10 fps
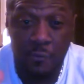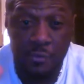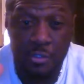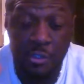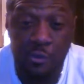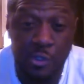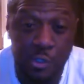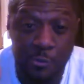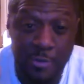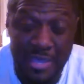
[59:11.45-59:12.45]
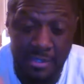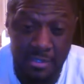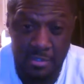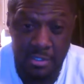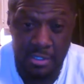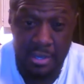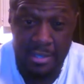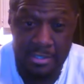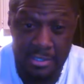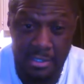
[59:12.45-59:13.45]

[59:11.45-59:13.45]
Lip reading: disrespect the continent